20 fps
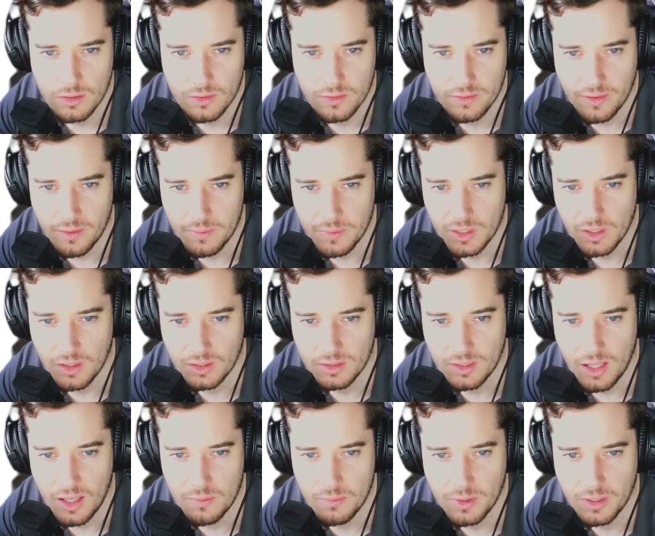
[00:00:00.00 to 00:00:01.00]
Something like
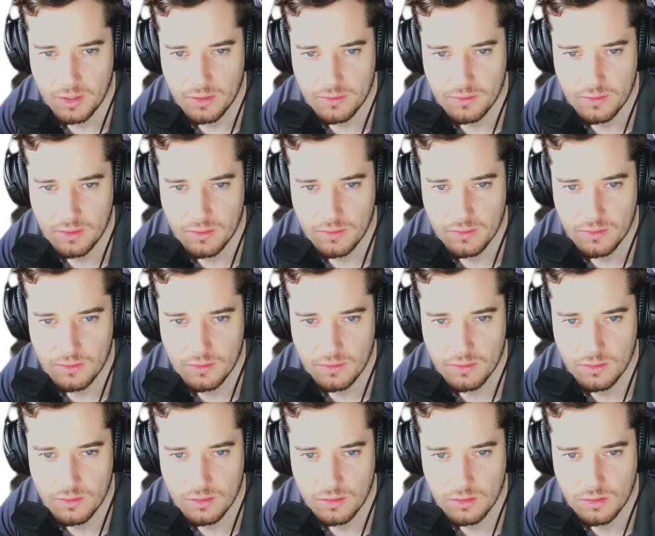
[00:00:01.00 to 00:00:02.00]
that makes sense.